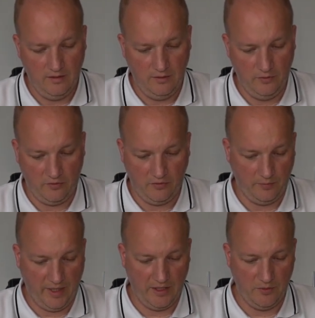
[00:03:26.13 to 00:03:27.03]
user's
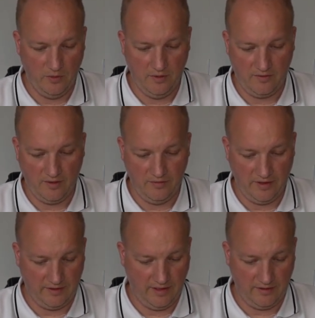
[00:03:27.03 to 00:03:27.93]
manual and stuff
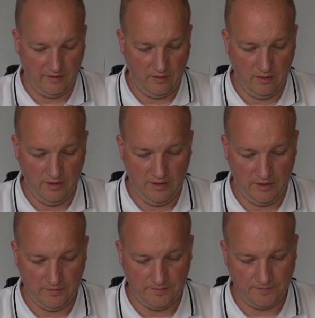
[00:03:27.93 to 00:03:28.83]
like that. That's all in here.